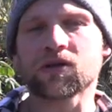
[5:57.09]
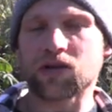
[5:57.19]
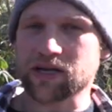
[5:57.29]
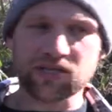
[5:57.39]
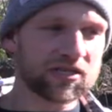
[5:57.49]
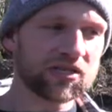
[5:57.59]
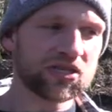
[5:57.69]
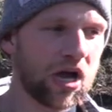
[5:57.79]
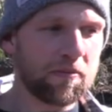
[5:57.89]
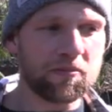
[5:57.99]
not just to
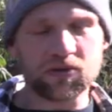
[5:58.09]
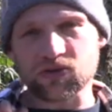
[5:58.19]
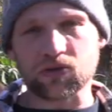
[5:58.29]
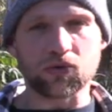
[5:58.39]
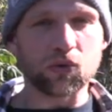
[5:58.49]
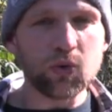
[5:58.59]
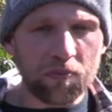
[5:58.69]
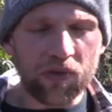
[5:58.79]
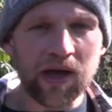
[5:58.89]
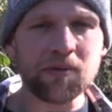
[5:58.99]
chop them, but to
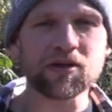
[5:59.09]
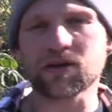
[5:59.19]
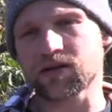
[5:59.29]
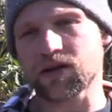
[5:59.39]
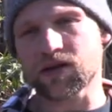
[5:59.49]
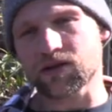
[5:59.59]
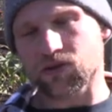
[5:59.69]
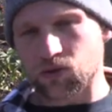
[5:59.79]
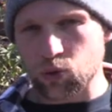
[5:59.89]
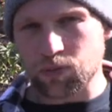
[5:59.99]
loop them and, and
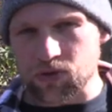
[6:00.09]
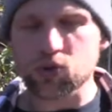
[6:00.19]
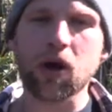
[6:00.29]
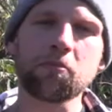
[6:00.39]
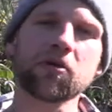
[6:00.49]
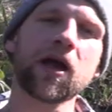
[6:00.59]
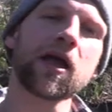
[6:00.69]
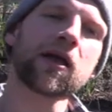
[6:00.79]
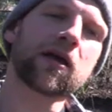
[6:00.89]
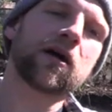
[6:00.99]
loop a drum break,